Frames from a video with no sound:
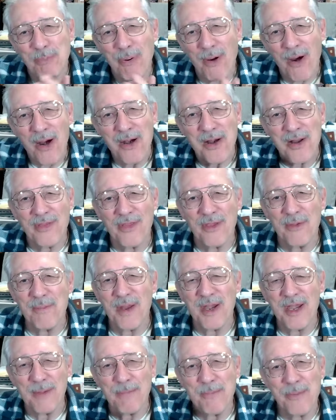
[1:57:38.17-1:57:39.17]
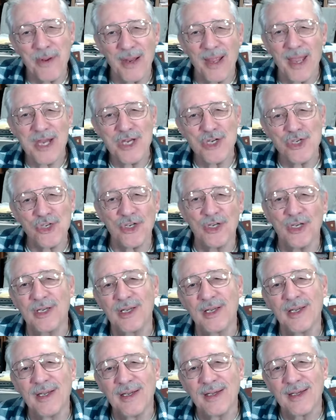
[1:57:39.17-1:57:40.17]
part of the manipulation
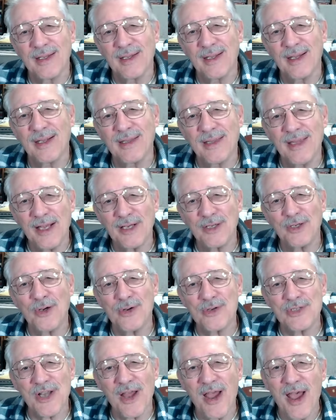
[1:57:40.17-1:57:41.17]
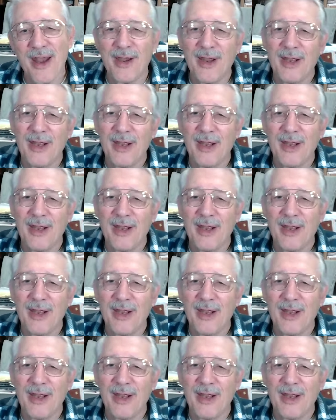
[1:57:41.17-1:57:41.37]
that goes on.